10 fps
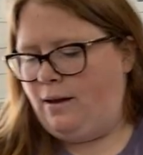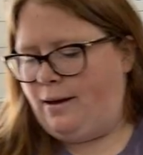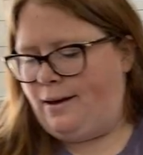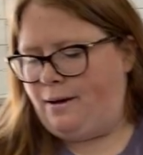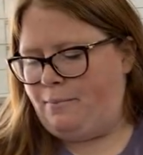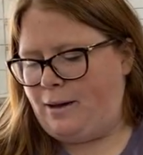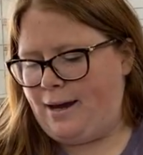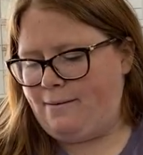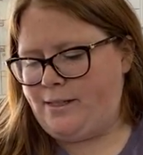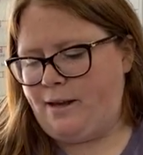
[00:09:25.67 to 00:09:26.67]
Um, but I
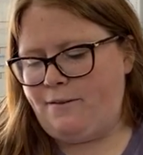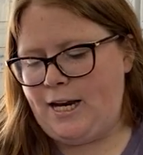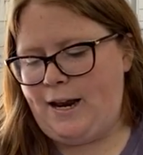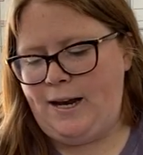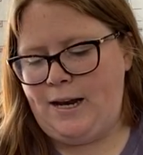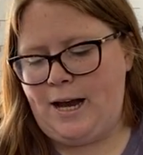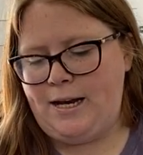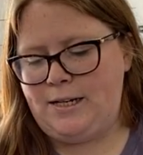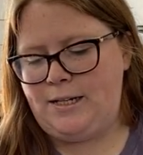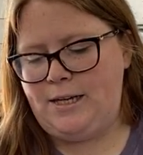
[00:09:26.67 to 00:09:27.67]
have $7.99
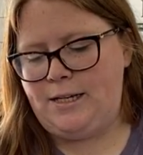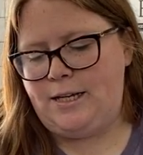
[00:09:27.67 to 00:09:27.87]
into these.